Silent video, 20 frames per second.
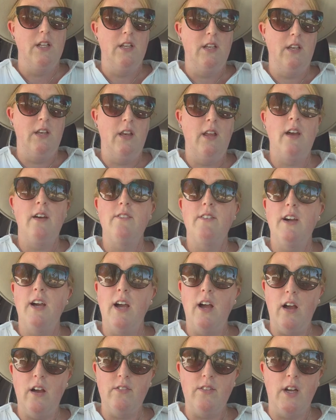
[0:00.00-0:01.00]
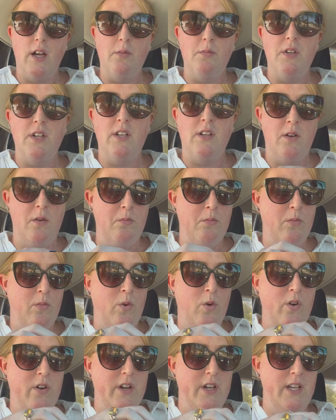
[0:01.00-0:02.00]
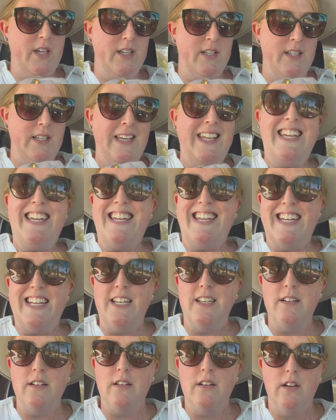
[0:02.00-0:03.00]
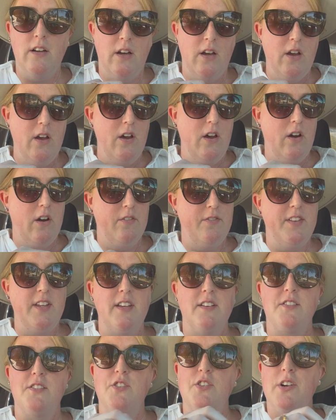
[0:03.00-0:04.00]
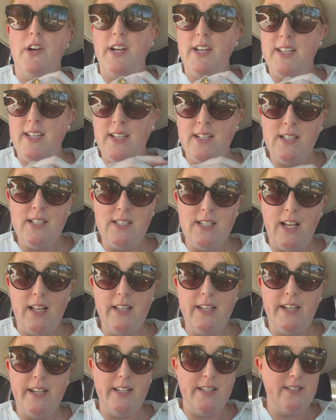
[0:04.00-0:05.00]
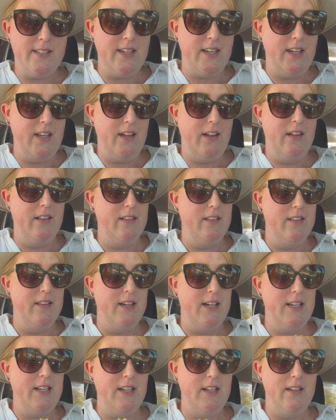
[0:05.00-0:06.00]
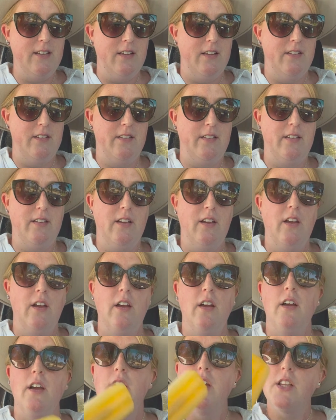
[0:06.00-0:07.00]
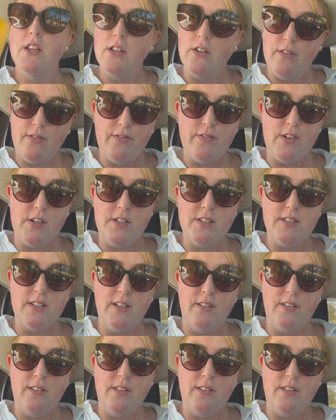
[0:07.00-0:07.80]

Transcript: Never have I been more in need of the Australian delicacy that is the frosty